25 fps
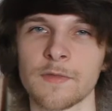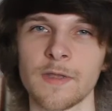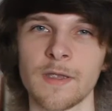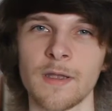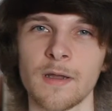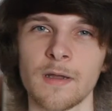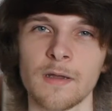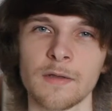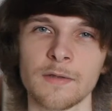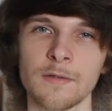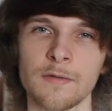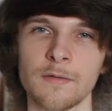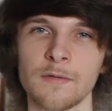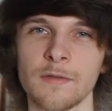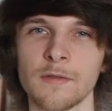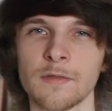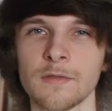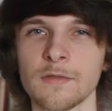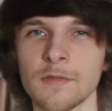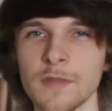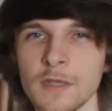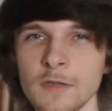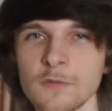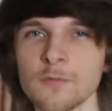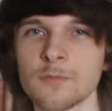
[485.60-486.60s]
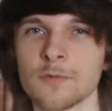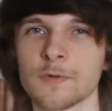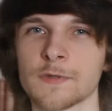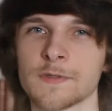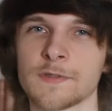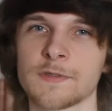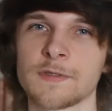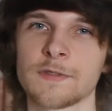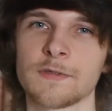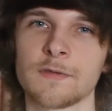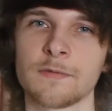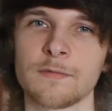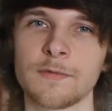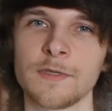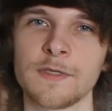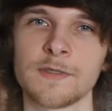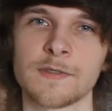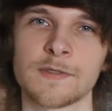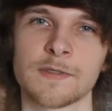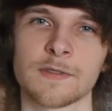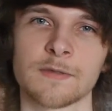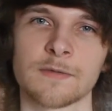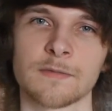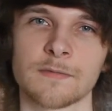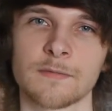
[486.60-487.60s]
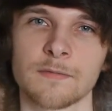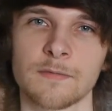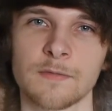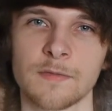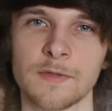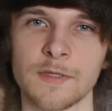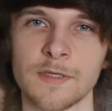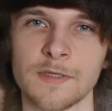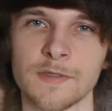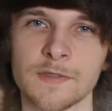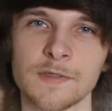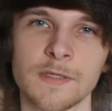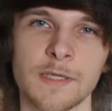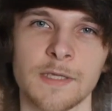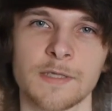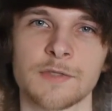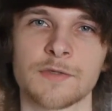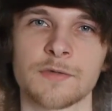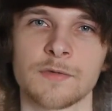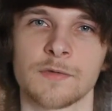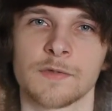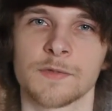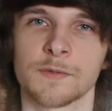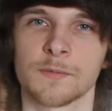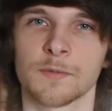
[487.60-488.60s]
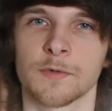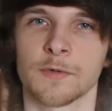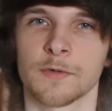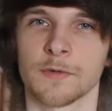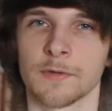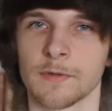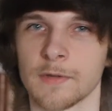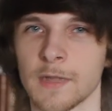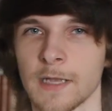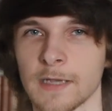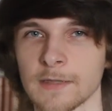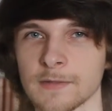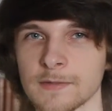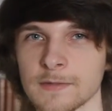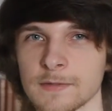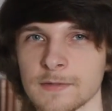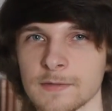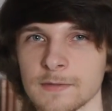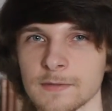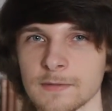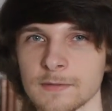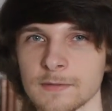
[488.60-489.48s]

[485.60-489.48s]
they argue that that was the reason the schedules were relaxed.